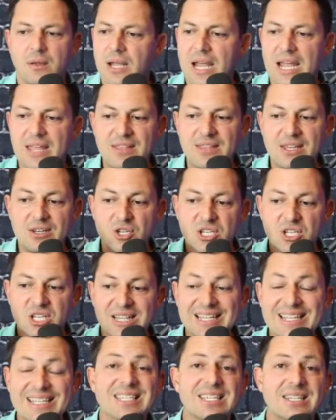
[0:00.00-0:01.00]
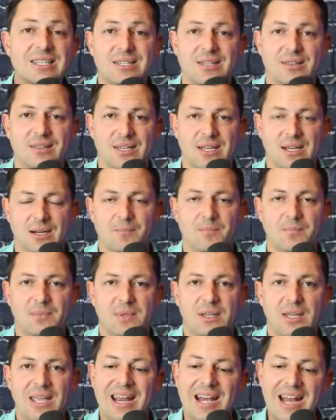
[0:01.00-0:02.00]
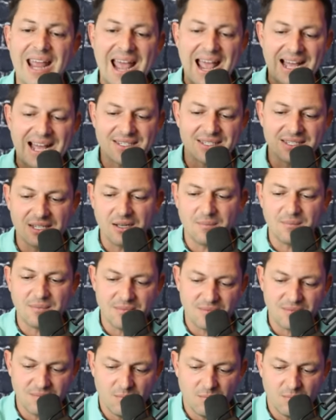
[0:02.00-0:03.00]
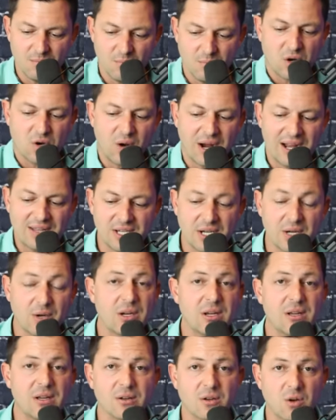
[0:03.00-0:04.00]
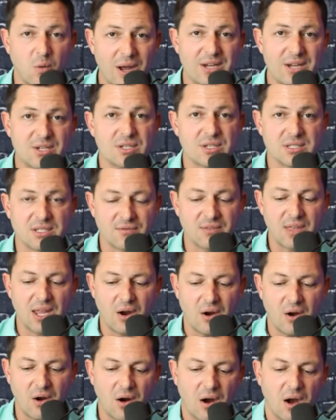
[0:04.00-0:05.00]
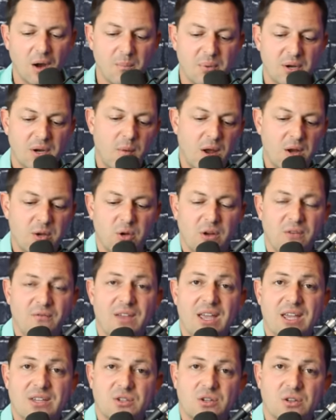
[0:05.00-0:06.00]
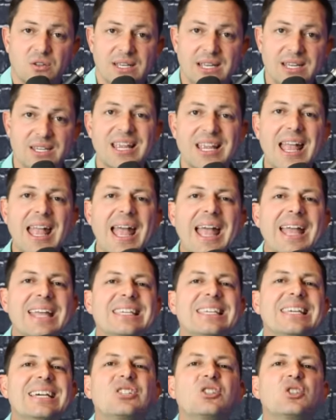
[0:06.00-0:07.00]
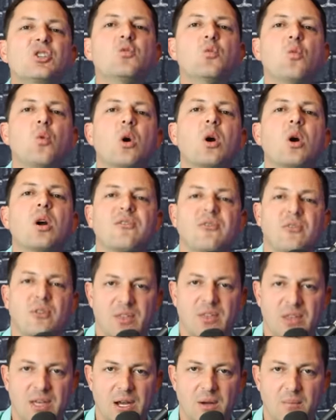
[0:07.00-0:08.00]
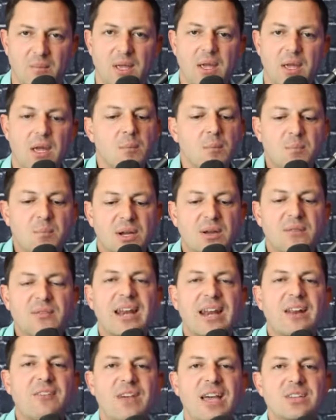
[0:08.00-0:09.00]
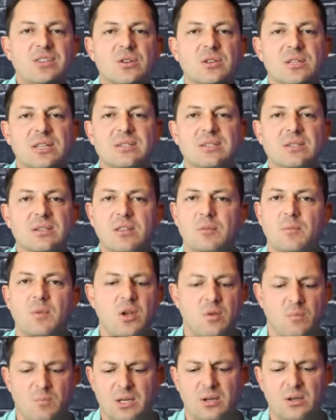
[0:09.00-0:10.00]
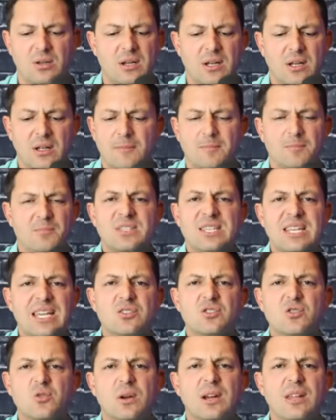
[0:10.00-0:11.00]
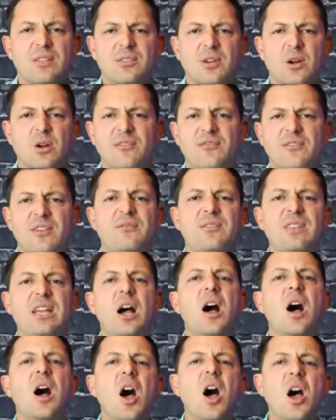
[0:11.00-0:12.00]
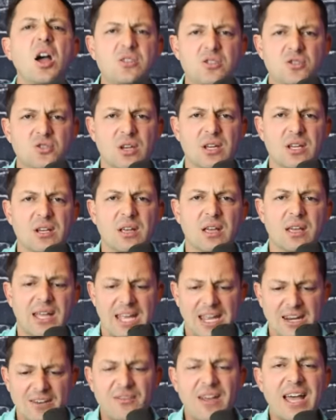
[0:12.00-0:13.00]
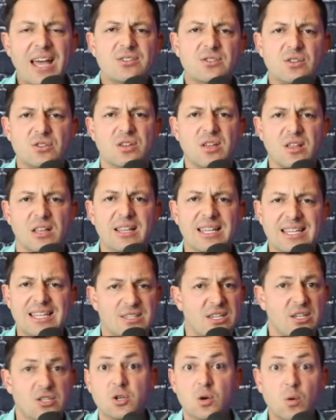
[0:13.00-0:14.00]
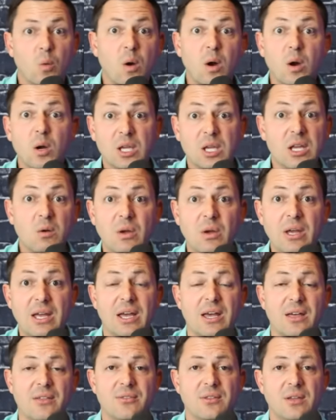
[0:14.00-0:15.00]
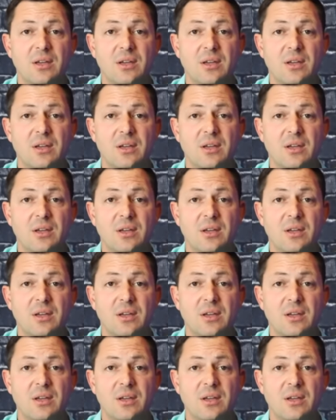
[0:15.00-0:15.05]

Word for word: And then just listen to them and ask them more criteria questions if they are put them on your investor list and get to work for them build that investor list to the moon build 10 20 30 50 100 investors on a list that you're working with